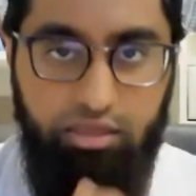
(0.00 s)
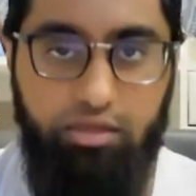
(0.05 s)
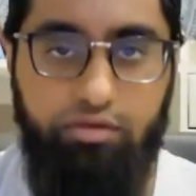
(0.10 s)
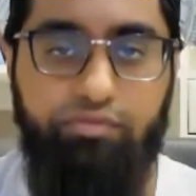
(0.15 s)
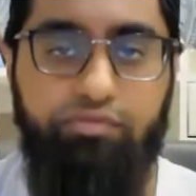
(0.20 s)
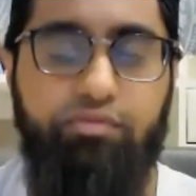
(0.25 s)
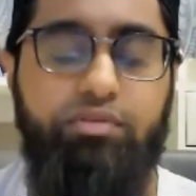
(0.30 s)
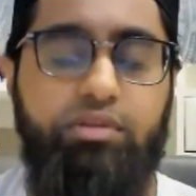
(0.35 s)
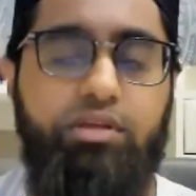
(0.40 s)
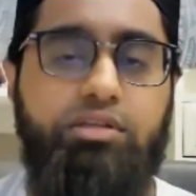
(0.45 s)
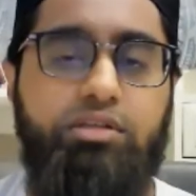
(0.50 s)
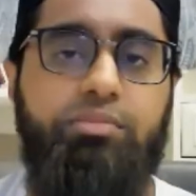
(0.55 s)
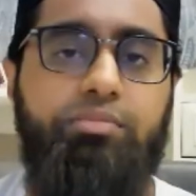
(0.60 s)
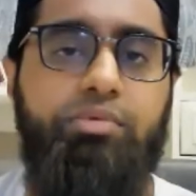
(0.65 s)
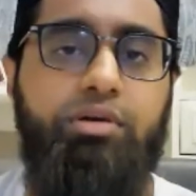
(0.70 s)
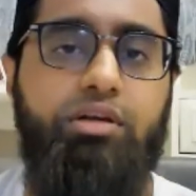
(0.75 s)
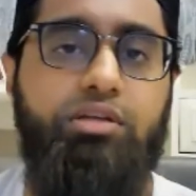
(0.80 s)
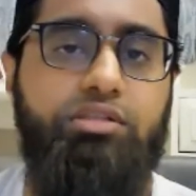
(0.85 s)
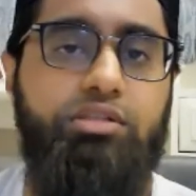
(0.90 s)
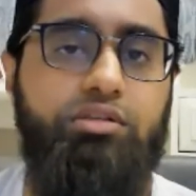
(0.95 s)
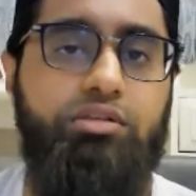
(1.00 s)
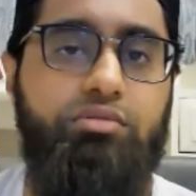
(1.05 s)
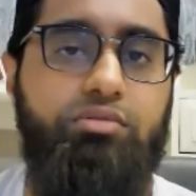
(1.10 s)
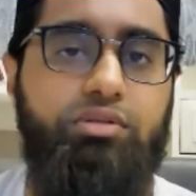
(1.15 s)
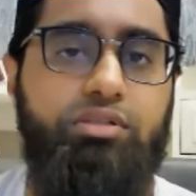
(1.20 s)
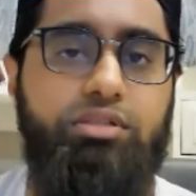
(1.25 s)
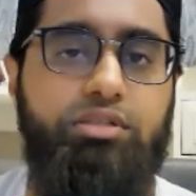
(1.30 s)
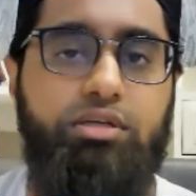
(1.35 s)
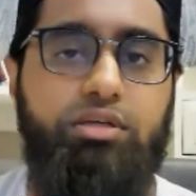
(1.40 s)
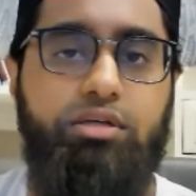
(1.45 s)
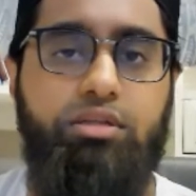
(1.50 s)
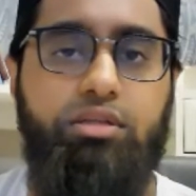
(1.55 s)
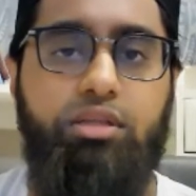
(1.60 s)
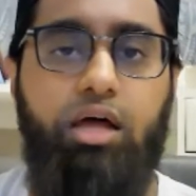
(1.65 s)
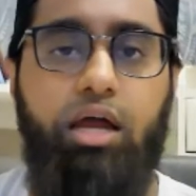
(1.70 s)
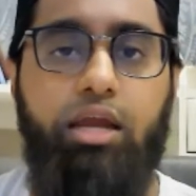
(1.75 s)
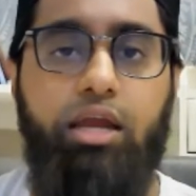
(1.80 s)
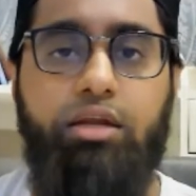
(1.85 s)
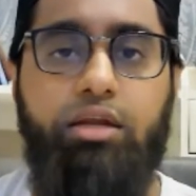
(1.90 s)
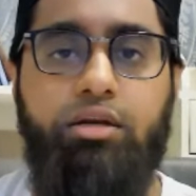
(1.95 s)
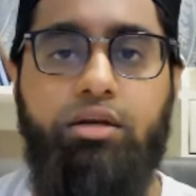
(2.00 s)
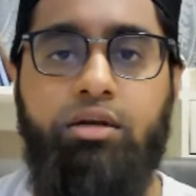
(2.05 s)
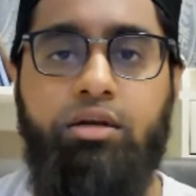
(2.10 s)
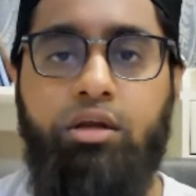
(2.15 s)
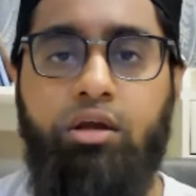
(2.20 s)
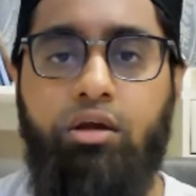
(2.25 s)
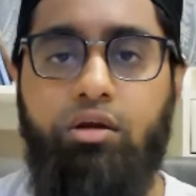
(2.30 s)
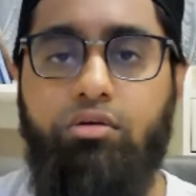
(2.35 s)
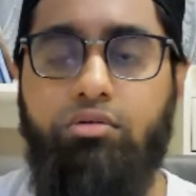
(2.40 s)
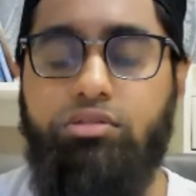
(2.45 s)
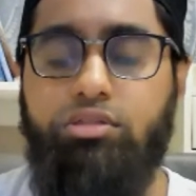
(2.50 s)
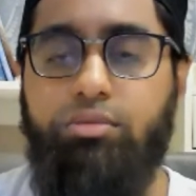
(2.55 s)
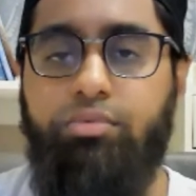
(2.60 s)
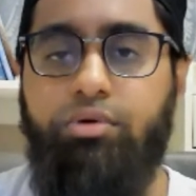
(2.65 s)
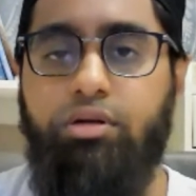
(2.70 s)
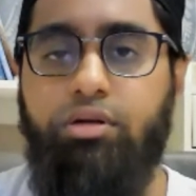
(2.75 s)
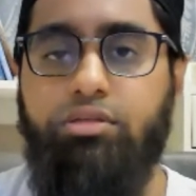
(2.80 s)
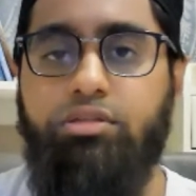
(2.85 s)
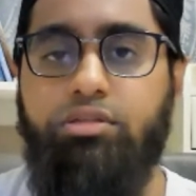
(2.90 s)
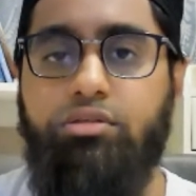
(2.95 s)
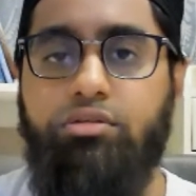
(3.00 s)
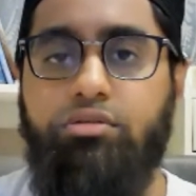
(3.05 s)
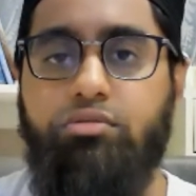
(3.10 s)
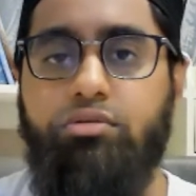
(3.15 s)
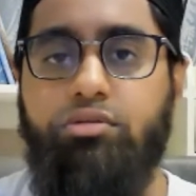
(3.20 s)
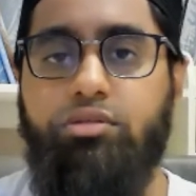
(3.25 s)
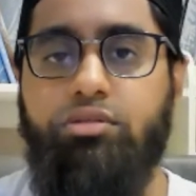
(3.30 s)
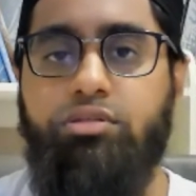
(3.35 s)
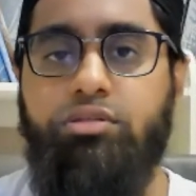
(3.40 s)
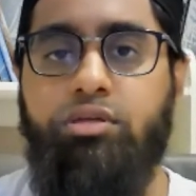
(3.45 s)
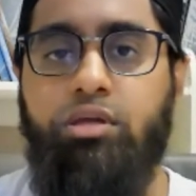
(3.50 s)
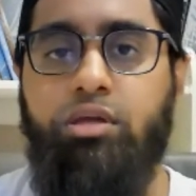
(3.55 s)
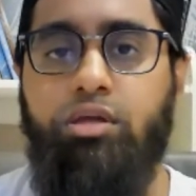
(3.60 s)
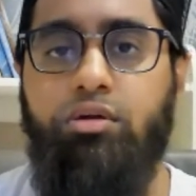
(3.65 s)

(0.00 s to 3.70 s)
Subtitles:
If there's a person who is a liar, who's a person who